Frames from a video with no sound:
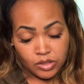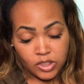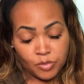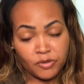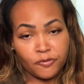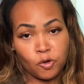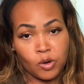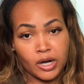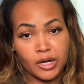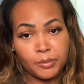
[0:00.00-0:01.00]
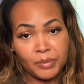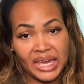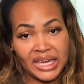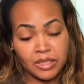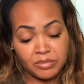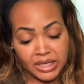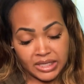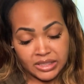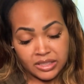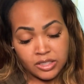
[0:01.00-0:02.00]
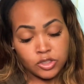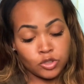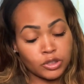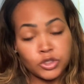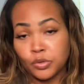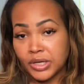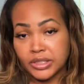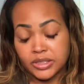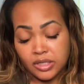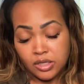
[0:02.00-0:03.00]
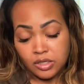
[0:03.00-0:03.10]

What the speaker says: Number 4, pain meds, your choice.